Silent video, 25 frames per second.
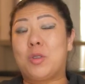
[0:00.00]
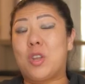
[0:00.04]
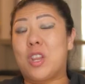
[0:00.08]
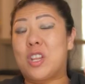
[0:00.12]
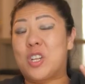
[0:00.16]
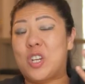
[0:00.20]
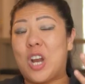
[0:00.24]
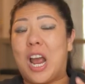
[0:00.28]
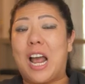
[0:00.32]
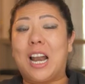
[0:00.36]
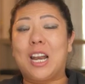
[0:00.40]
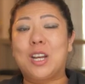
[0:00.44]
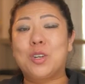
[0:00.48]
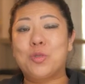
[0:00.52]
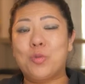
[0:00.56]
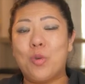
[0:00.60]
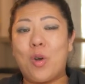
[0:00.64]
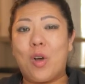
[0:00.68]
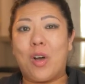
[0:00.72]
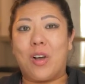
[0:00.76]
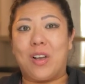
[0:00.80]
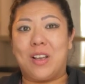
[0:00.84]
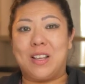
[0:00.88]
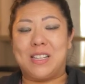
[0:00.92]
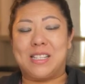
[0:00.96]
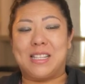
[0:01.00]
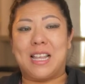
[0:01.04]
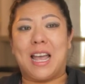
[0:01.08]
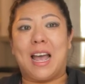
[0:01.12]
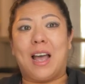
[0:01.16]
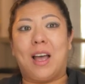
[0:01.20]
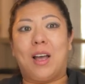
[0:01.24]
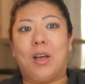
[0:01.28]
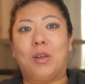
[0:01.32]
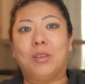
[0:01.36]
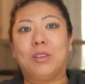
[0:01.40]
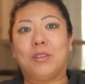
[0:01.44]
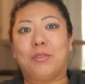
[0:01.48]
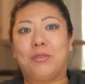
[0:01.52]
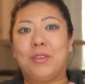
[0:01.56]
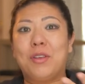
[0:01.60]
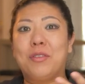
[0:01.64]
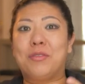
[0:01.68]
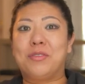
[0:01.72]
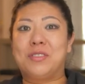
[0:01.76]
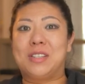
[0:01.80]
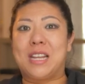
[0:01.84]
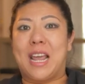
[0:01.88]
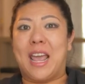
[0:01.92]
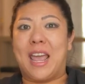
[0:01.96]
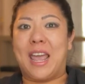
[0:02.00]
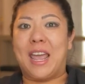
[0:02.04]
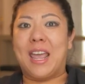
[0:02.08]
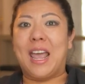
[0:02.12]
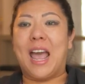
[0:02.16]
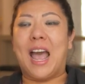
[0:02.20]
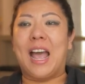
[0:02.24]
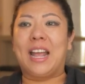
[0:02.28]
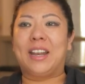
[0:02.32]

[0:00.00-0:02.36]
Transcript: The challenge was that on the 5th day